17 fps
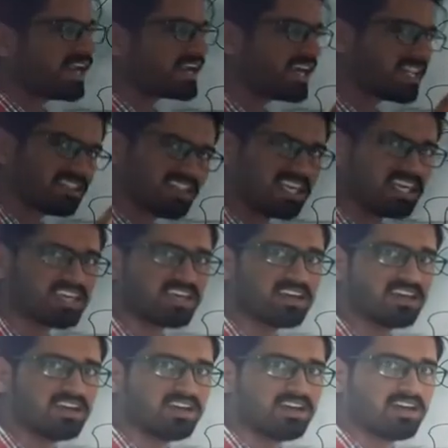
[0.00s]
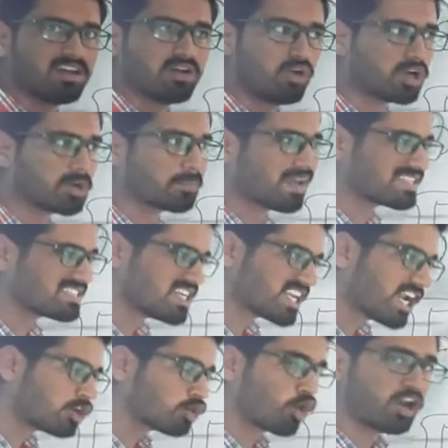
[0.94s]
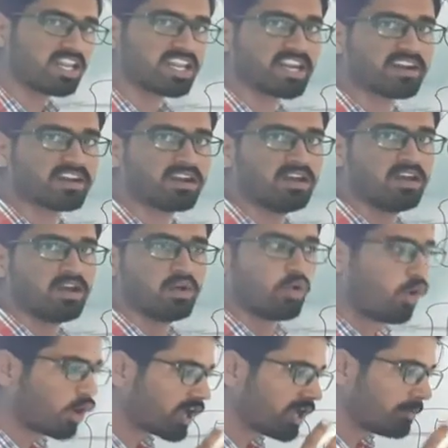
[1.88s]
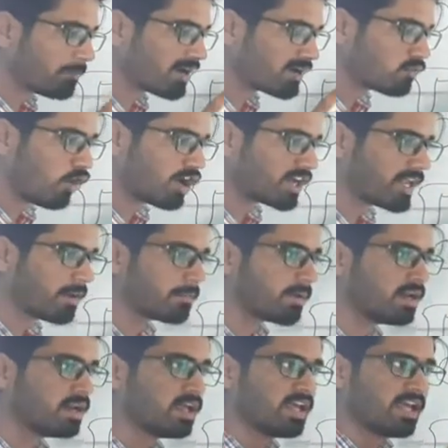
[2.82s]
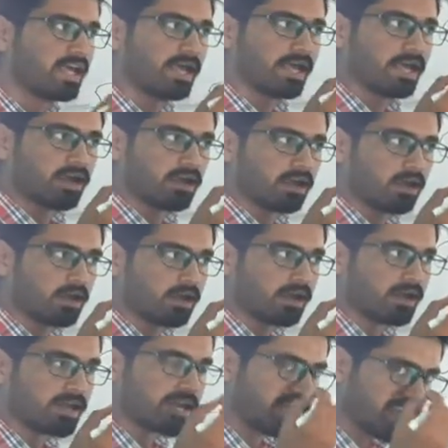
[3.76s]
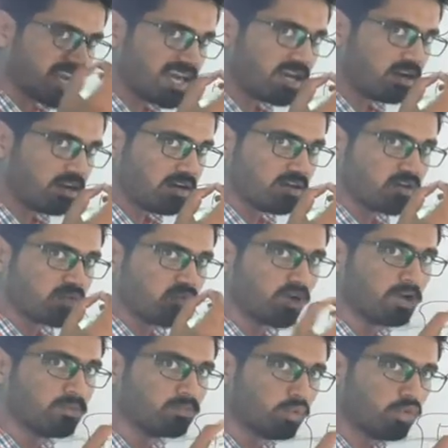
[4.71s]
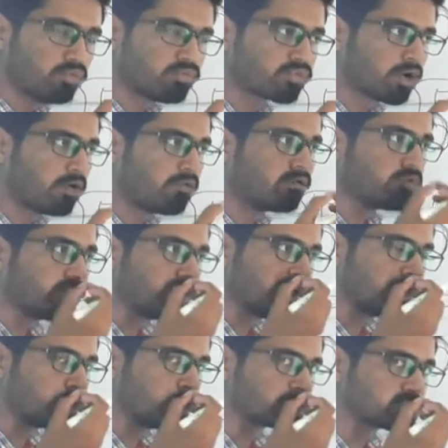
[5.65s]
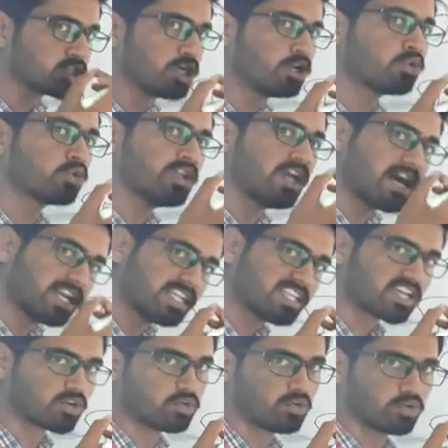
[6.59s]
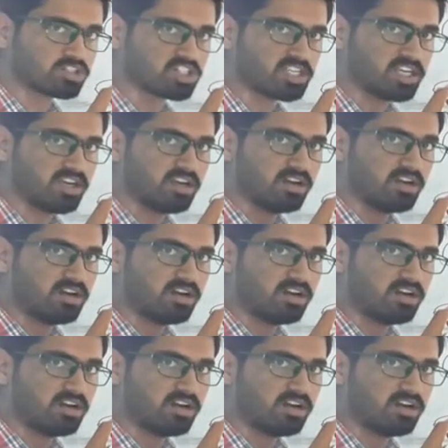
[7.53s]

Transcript: Nothing. Okay, patient can tolerate. Okay, but what happen? Air will move from one nostril to the another nostril.